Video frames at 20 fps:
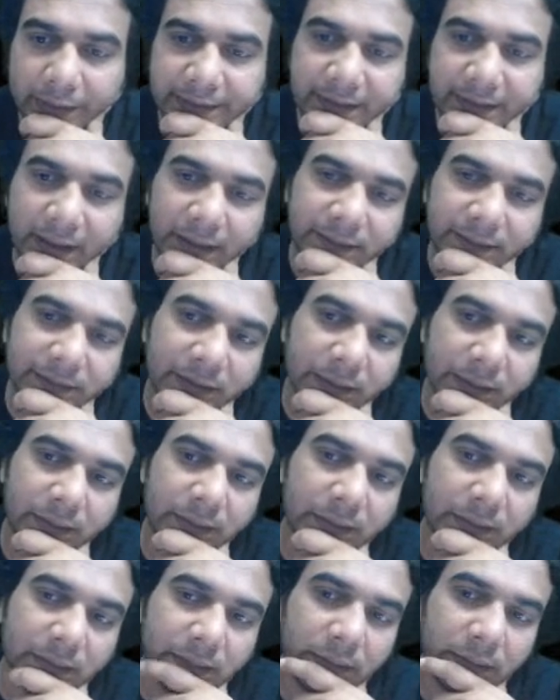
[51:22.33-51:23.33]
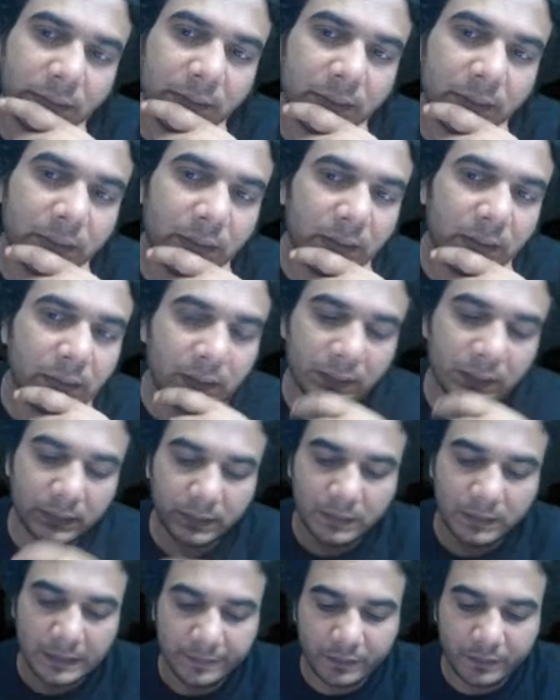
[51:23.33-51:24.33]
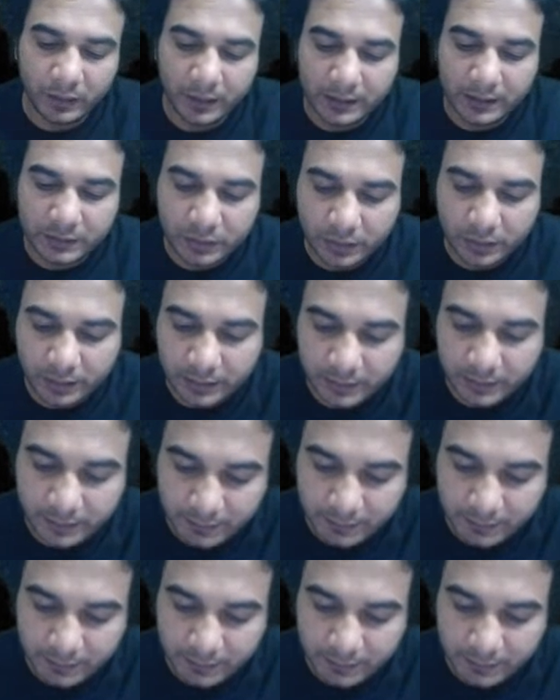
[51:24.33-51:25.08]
is the answer. Have you understood?